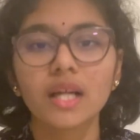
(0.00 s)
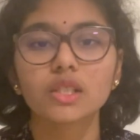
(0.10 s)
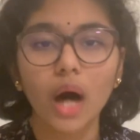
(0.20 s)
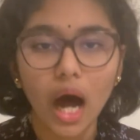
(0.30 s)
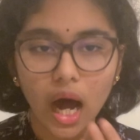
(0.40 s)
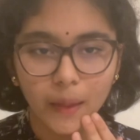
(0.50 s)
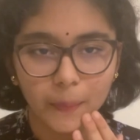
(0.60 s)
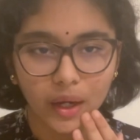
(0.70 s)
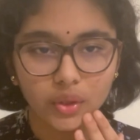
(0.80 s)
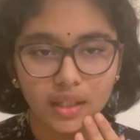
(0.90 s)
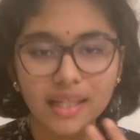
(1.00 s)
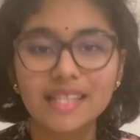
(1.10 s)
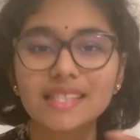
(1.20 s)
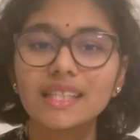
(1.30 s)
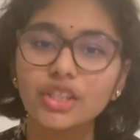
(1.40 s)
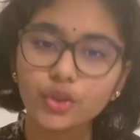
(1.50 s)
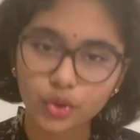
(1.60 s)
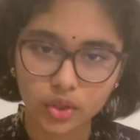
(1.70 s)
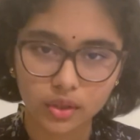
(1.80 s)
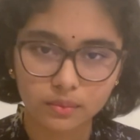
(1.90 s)
So our mouth is
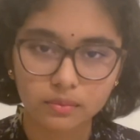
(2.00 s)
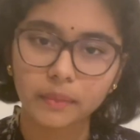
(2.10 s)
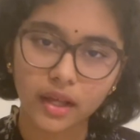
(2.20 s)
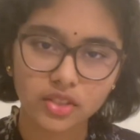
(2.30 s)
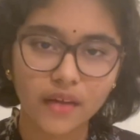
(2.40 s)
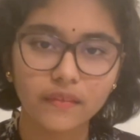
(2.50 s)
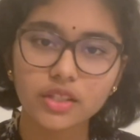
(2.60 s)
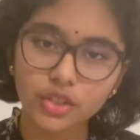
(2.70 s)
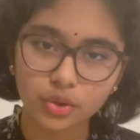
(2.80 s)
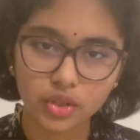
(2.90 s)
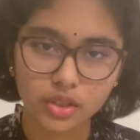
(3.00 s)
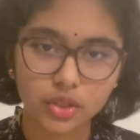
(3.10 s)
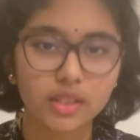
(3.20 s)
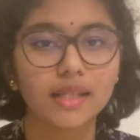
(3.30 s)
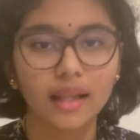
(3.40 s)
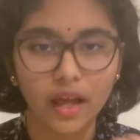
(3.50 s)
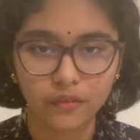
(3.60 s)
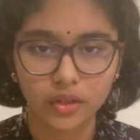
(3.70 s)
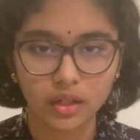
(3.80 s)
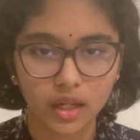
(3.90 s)
neutral. pH level is neutral. So the
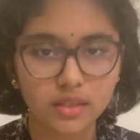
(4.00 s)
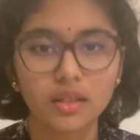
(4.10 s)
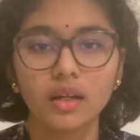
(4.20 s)
salivary gland,